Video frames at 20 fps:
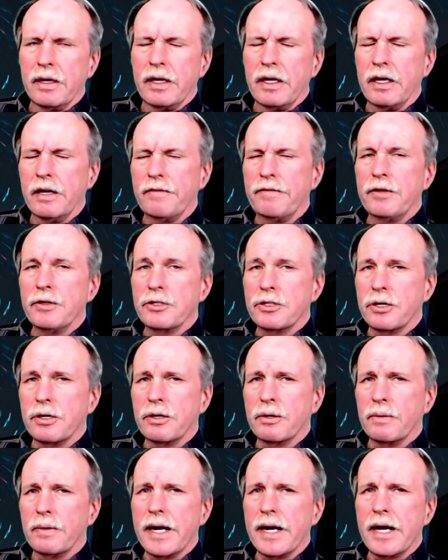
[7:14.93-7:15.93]
And if you turn
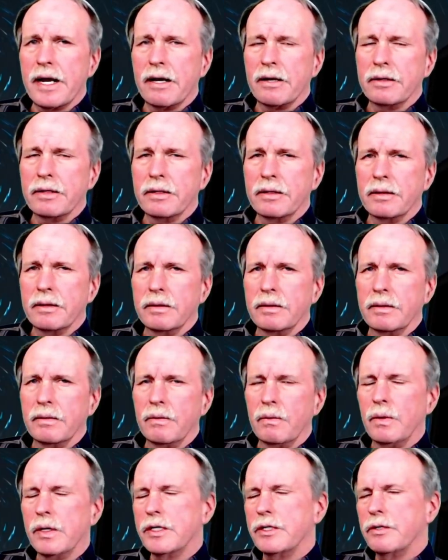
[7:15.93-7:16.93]
around,
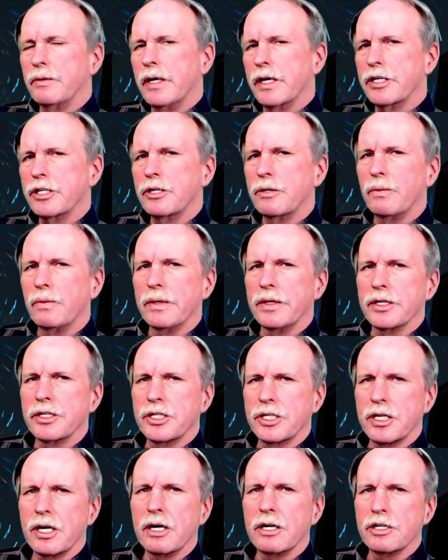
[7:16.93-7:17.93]
what direction will the
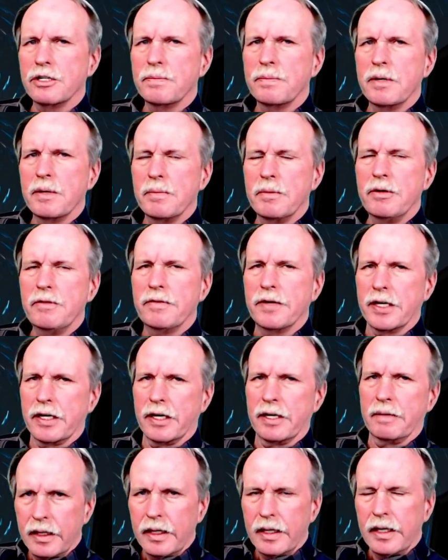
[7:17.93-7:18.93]
stars be moving
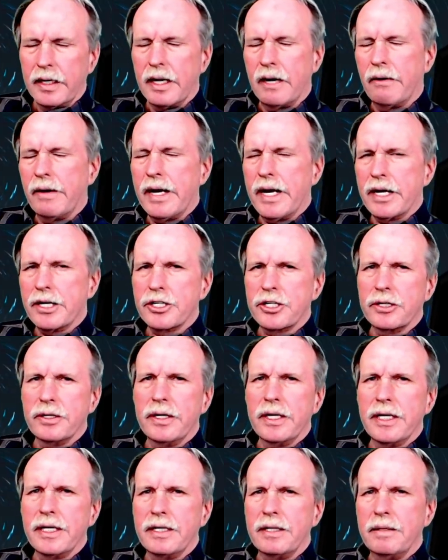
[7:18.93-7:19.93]
in? Now, I
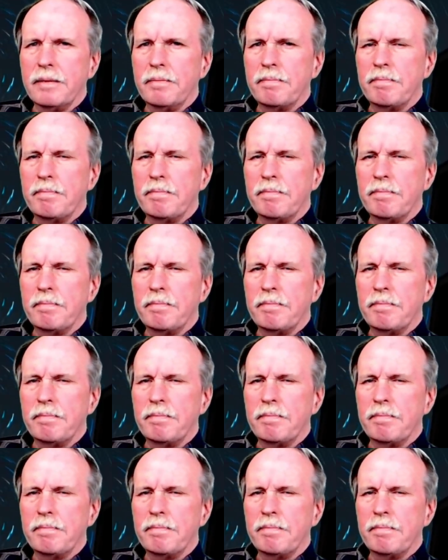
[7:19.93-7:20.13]
actually